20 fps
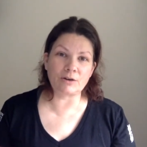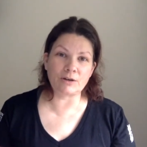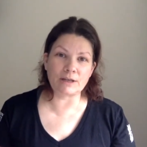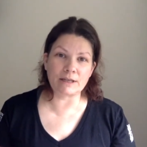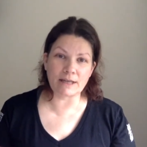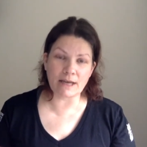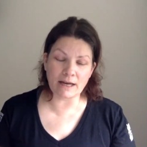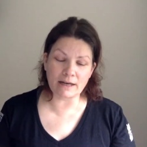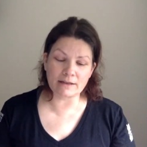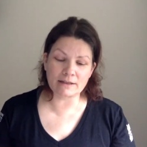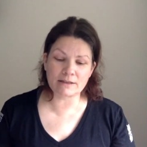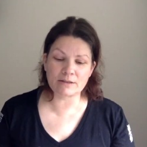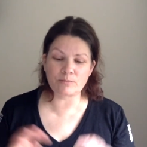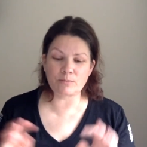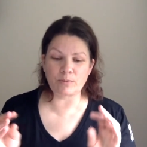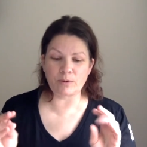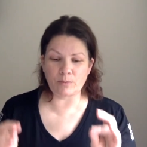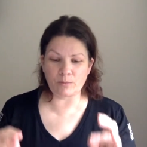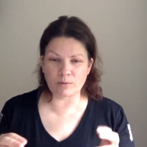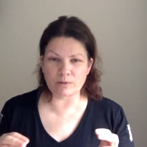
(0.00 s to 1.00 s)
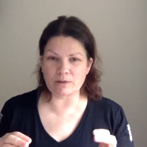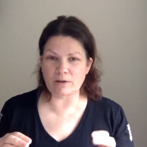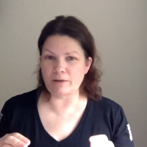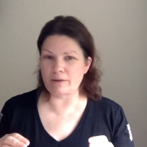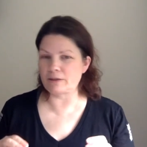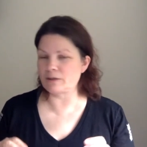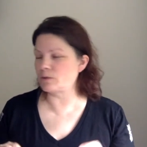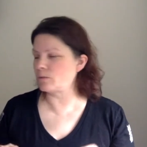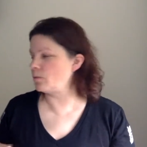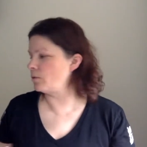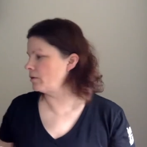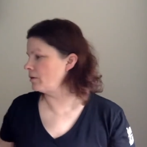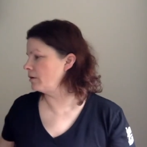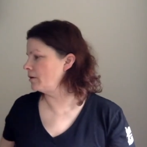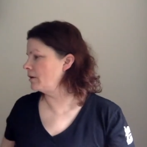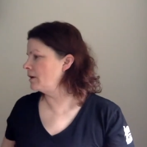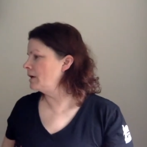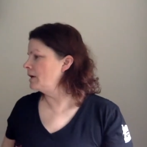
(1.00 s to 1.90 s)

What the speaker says: yet, but was on this order.